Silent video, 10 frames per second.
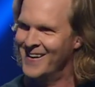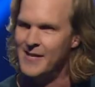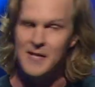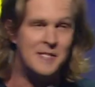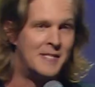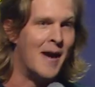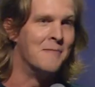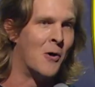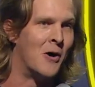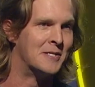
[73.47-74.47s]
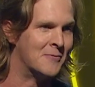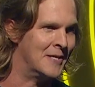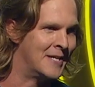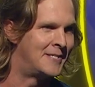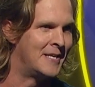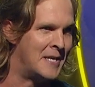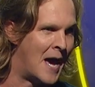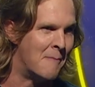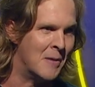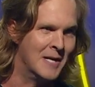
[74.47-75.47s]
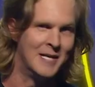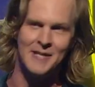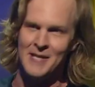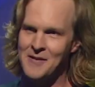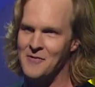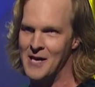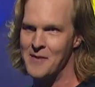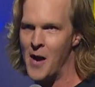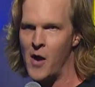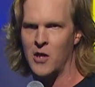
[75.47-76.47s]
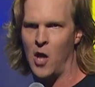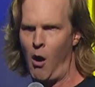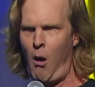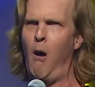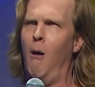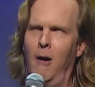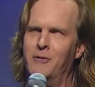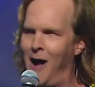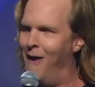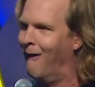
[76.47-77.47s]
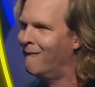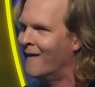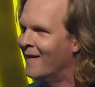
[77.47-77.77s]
They're the same guys that when they see Nami at the end of an email, they're like, oh, let's go.